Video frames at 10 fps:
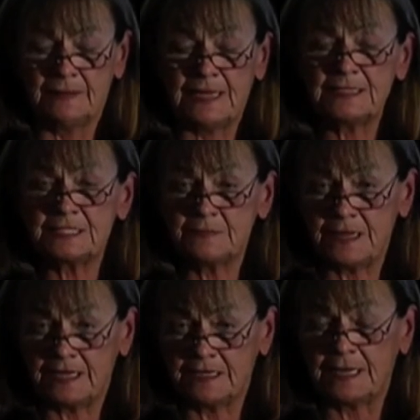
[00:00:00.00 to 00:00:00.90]
They
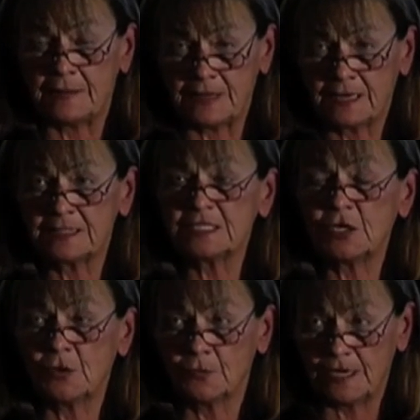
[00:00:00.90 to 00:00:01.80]
submitted an amicus
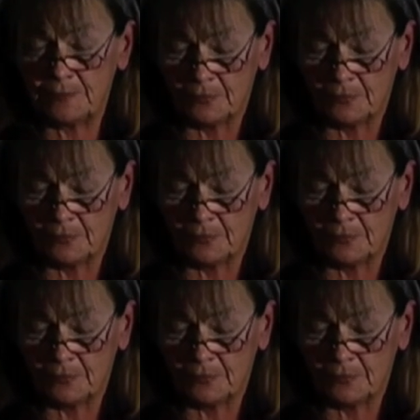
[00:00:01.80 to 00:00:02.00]
curiae